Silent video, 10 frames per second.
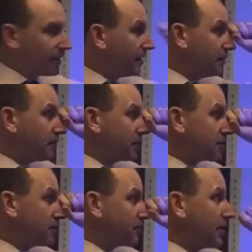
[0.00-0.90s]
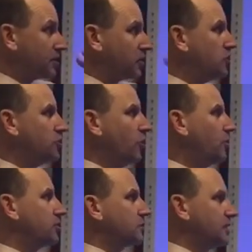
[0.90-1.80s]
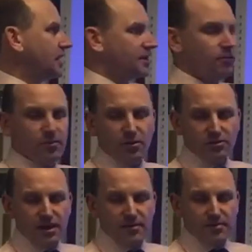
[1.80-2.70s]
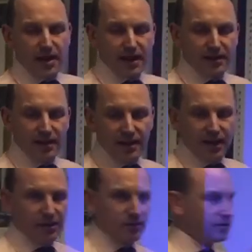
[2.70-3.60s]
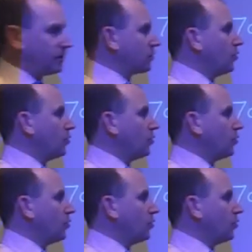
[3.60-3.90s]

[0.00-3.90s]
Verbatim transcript: and the Brits and the French could not possibly take one more step back, otherwise they lost